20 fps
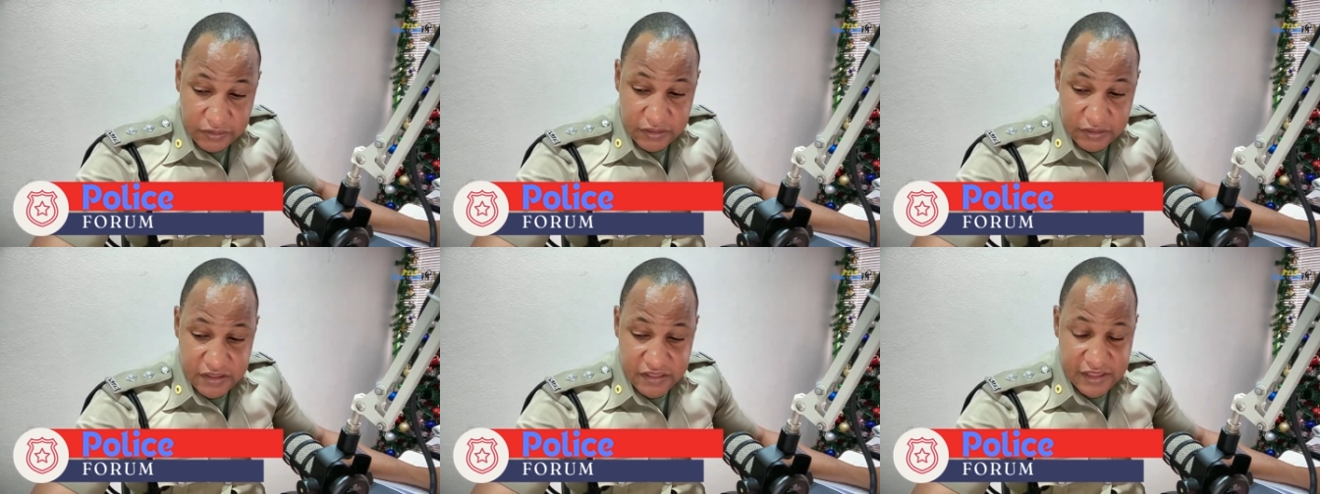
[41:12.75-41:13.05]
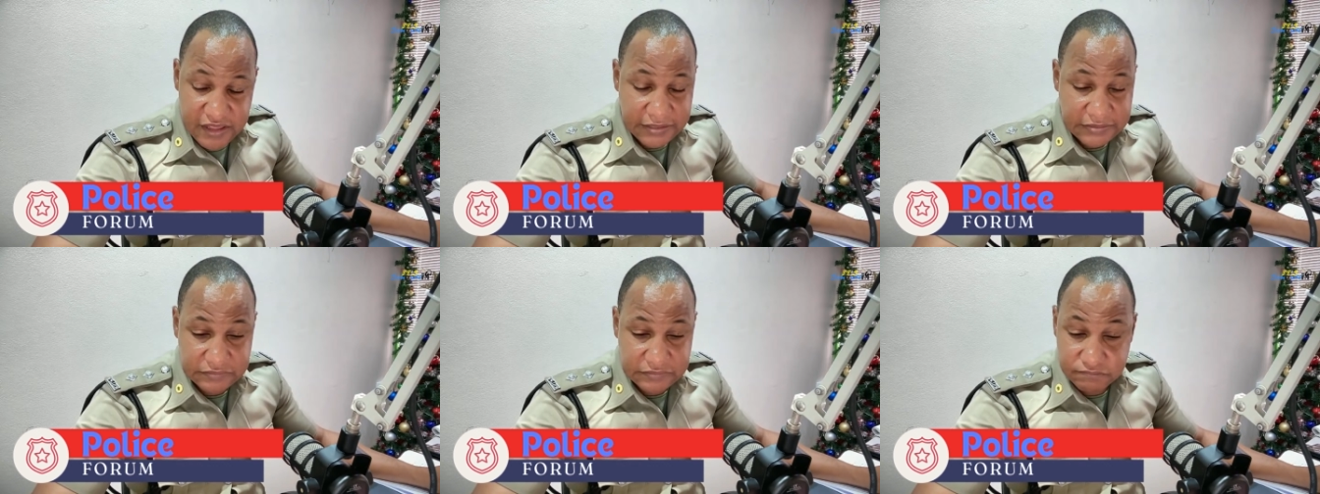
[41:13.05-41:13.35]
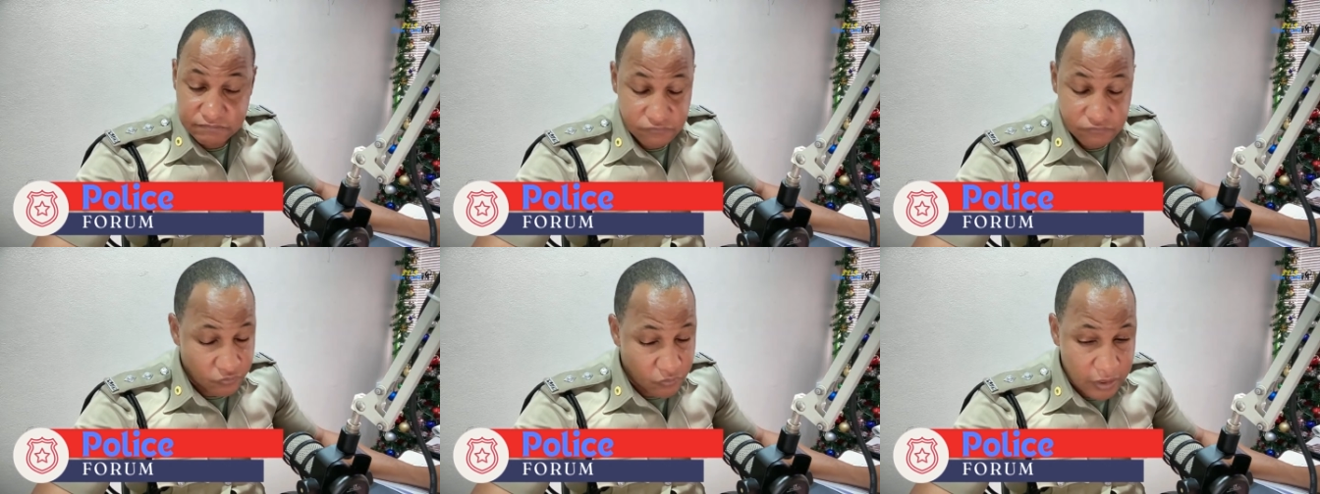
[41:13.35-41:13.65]
In that
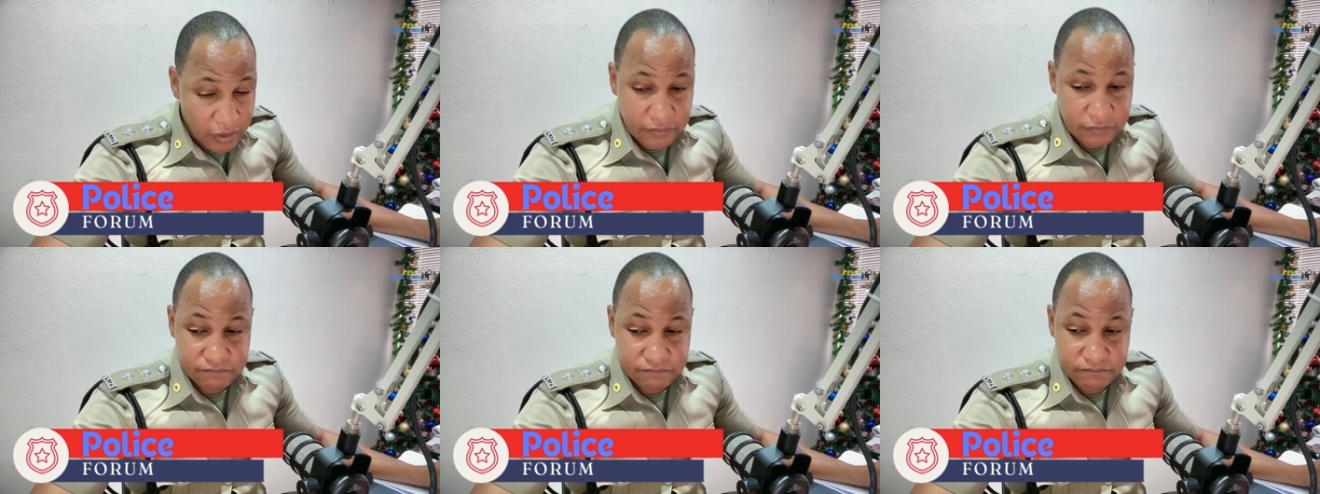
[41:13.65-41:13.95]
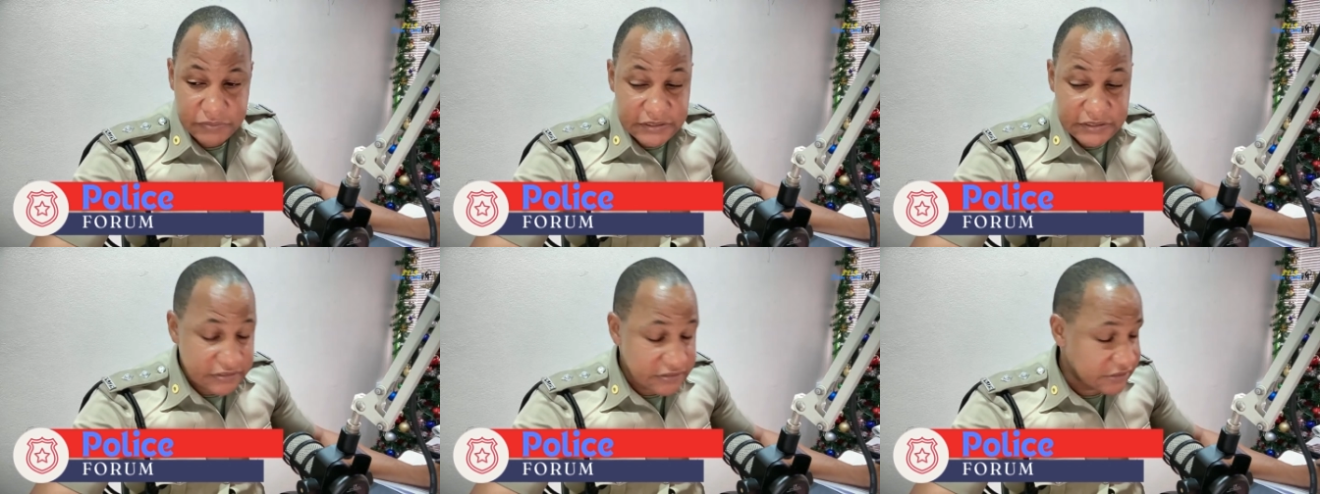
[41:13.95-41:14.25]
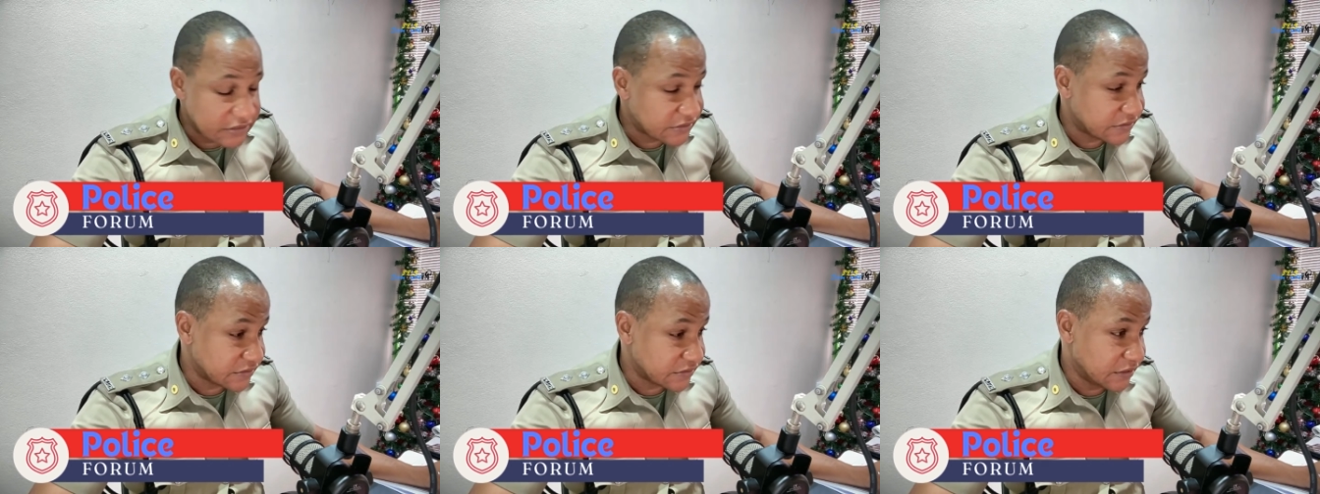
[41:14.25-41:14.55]
one
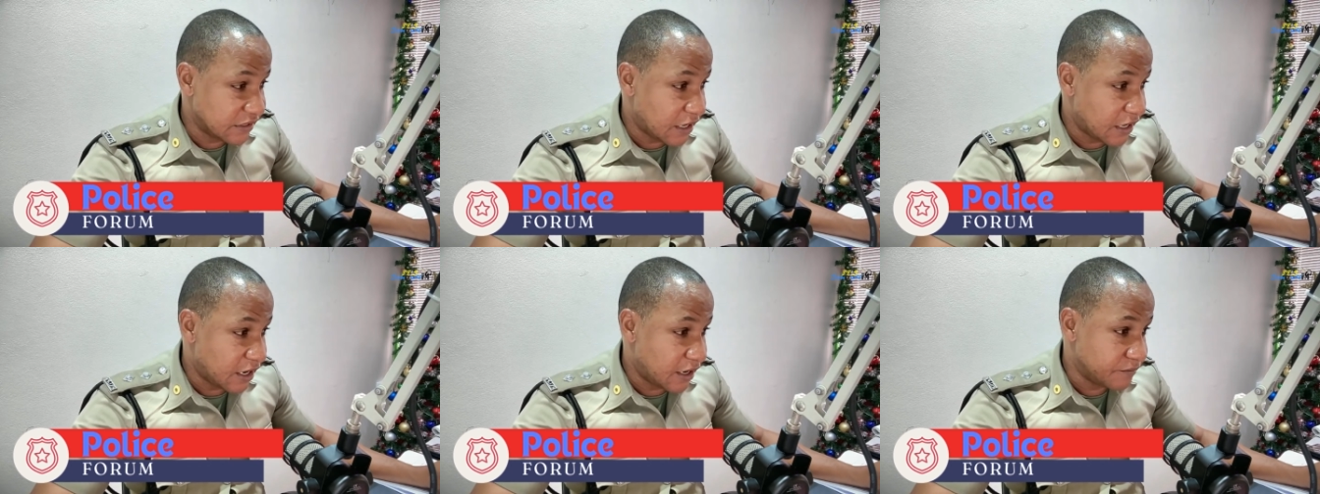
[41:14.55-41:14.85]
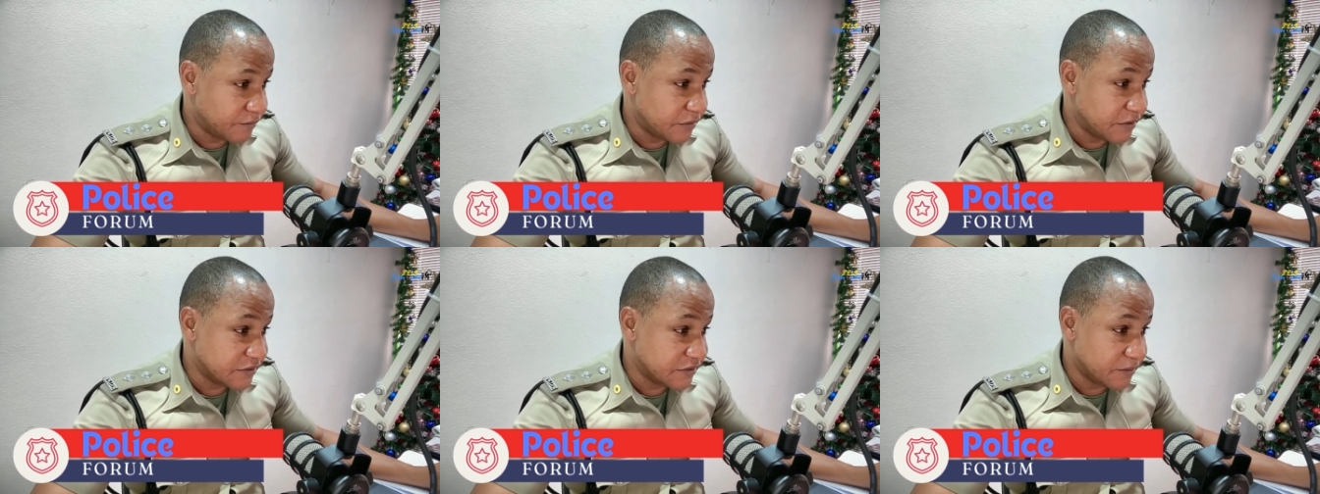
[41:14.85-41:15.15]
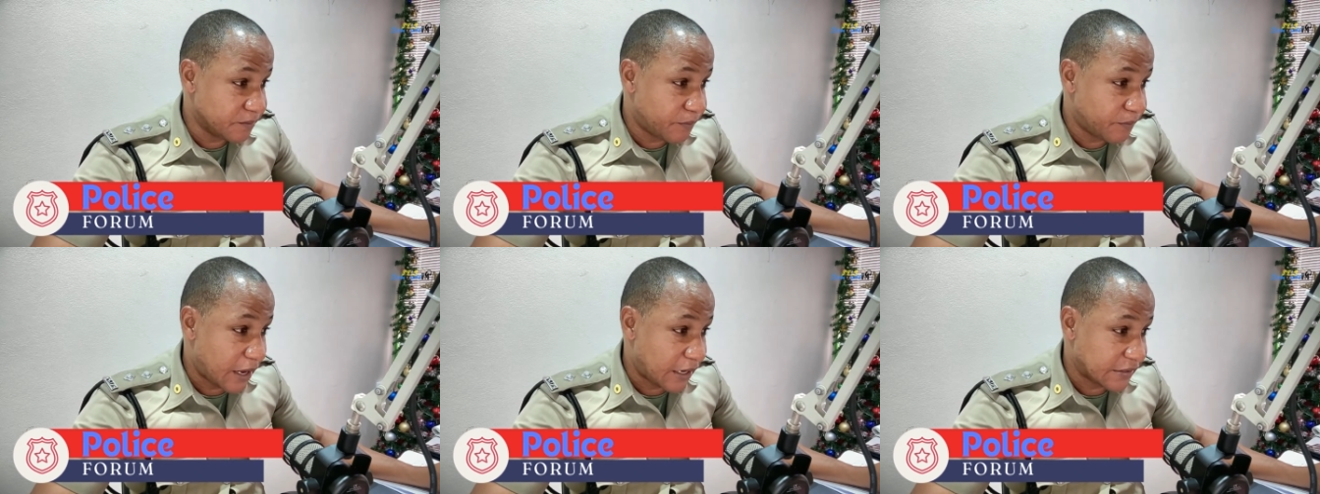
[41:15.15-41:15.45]
business is
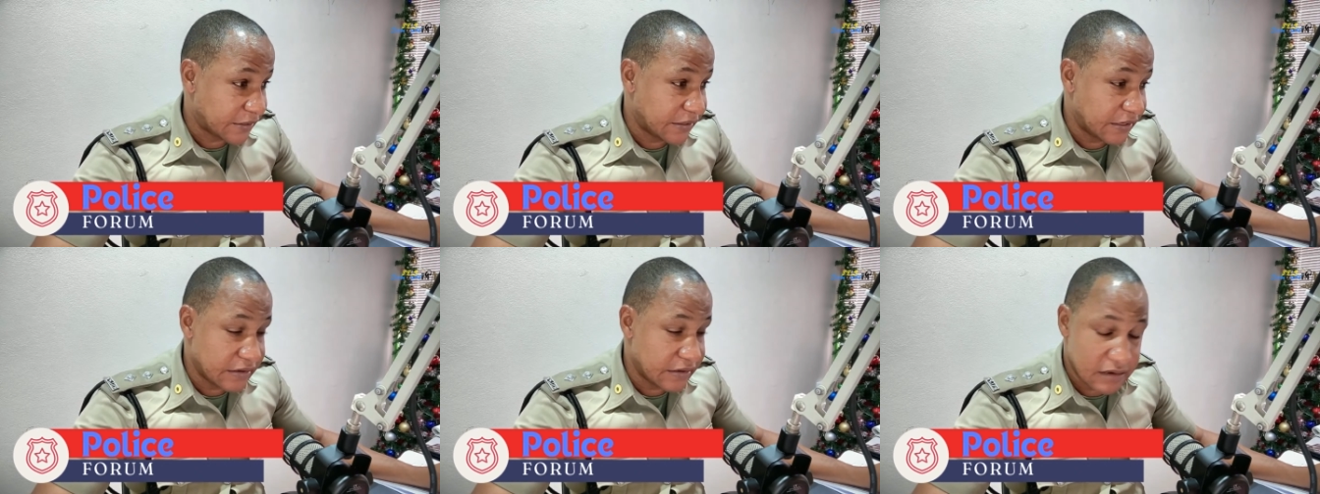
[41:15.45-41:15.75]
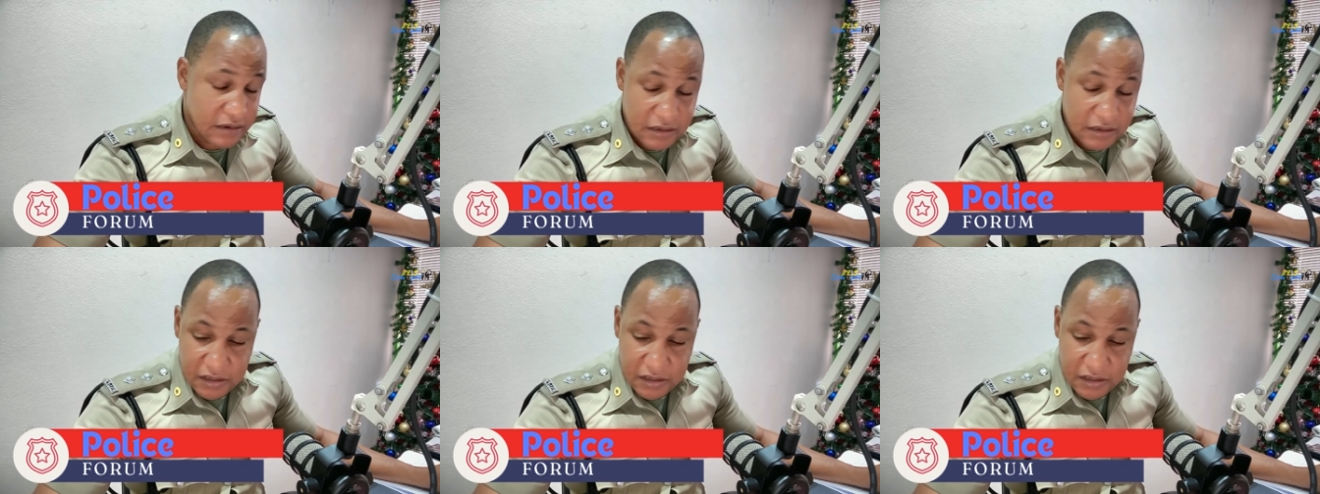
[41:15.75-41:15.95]
impacted,